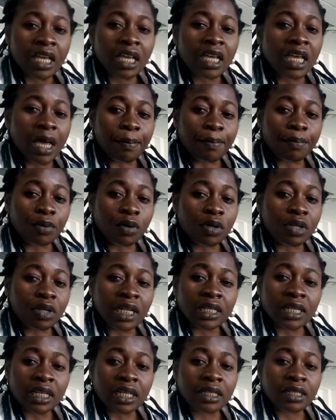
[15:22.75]
he
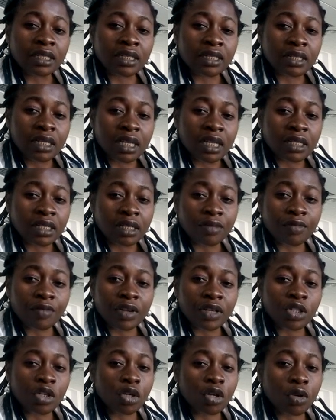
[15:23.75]
applauded the
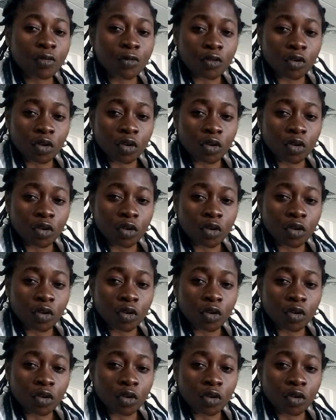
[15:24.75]
intervention of